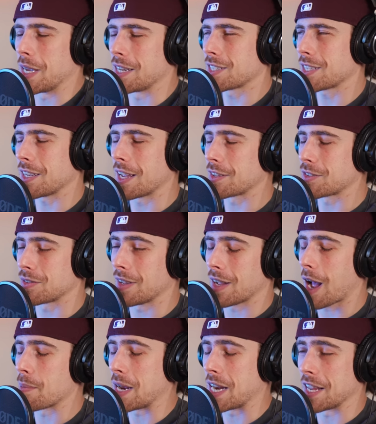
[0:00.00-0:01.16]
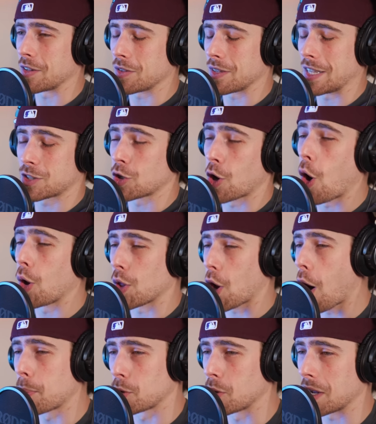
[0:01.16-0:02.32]
means it I mean it it's called
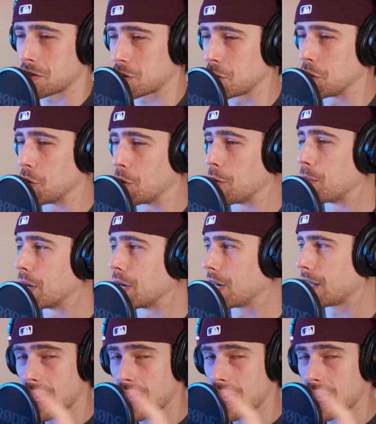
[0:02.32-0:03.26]
opera too but